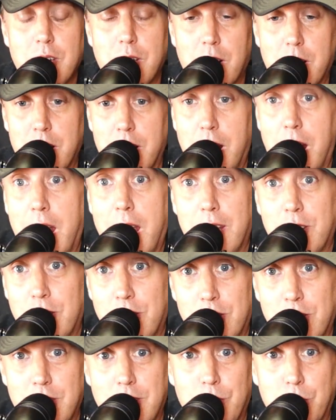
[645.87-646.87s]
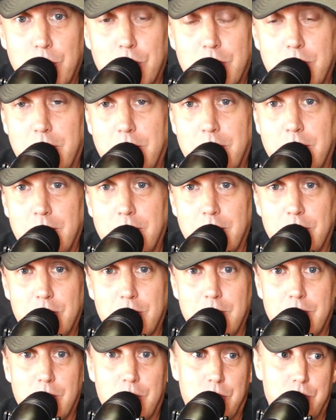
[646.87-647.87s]
Now, the action sequences in this
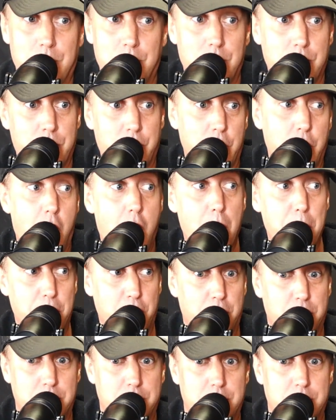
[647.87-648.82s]
scene are phenomenal.